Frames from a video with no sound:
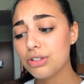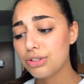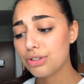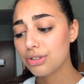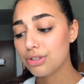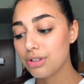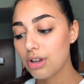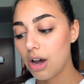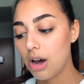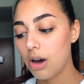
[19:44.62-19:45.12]

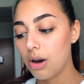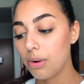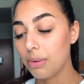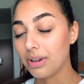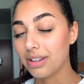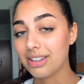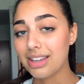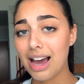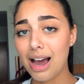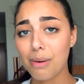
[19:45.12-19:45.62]

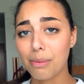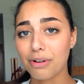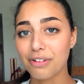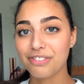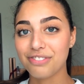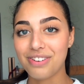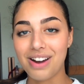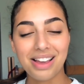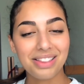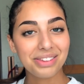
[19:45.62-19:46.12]
So yeah, we're
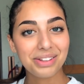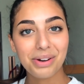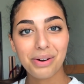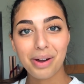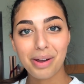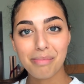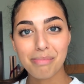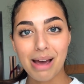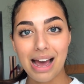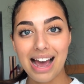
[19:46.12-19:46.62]
finally
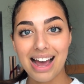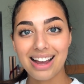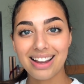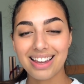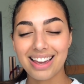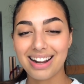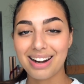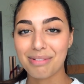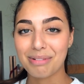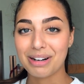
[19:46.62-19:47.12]
going
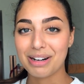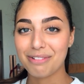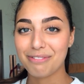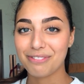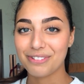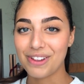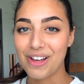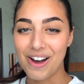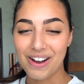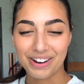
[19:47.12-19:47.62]
back and I'm gonna
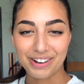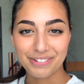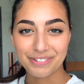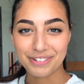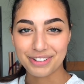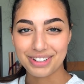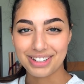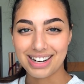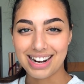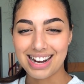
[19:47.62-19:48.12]
vlog it
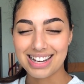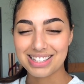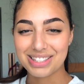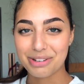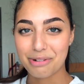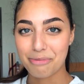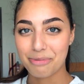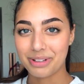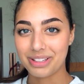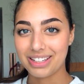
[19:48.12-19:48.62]
for you guys,
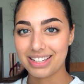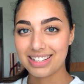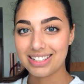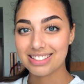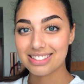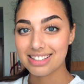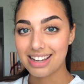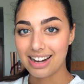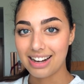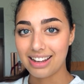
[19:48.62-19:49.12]
so I'm really
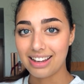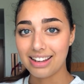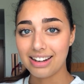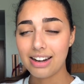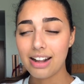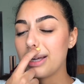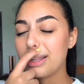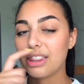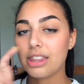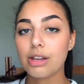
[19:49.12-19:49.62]
excited.
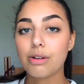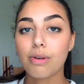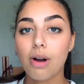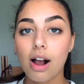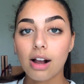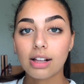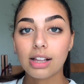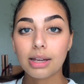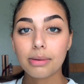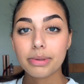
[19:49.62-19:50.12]
But the
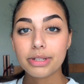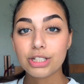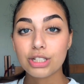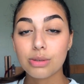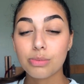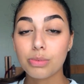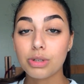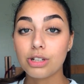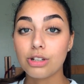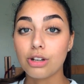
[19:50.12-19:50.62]
rock climbing
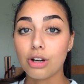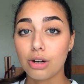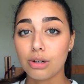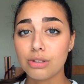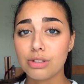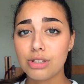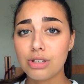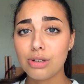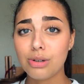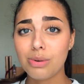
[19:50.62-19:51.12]
gym we
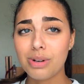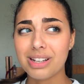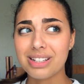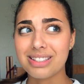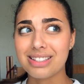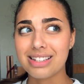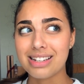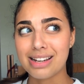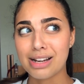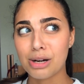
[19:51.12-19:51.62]
go to
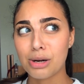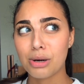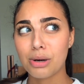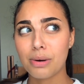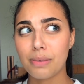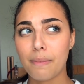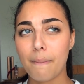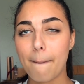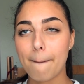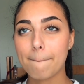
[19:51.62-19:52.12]
is
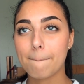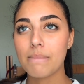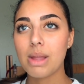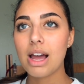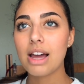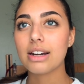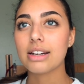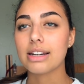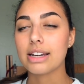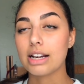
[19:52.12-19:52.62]
near,
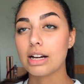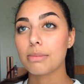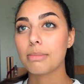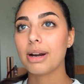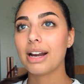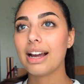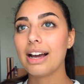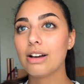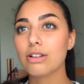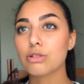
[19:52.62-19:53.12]
not near
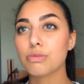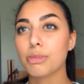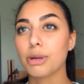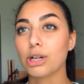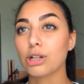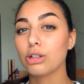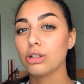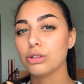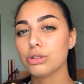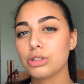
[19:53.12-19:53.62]
my house,
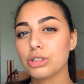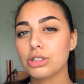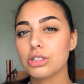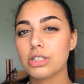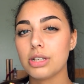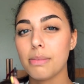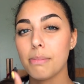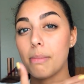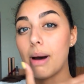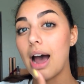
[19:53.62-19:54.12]
but closer
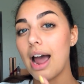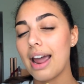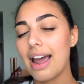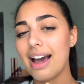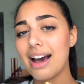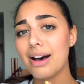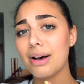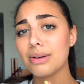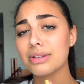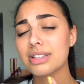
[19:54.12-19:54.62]
to my
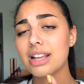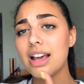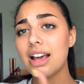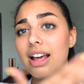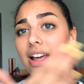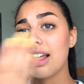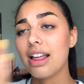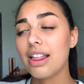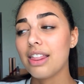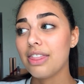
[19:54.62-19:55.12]
house
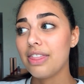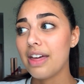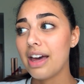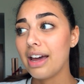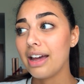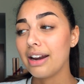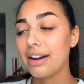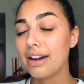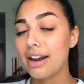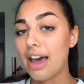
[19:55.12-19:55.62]

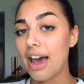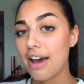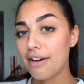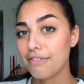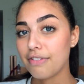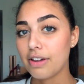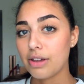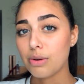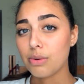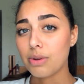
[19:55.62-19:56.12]
than
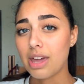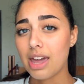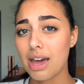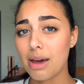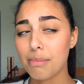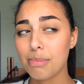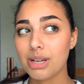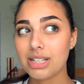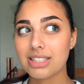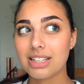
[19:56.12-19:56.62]
FAU
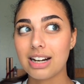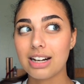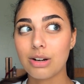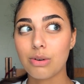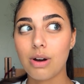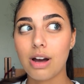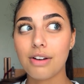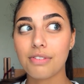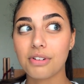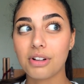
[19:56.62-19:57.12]
campus and I
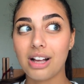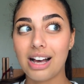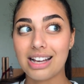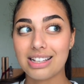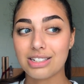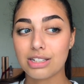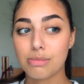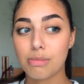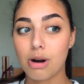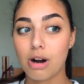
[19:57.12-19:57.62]
don't have
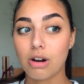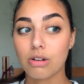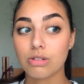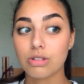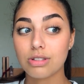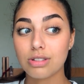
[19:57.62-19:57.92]
class tomorrow.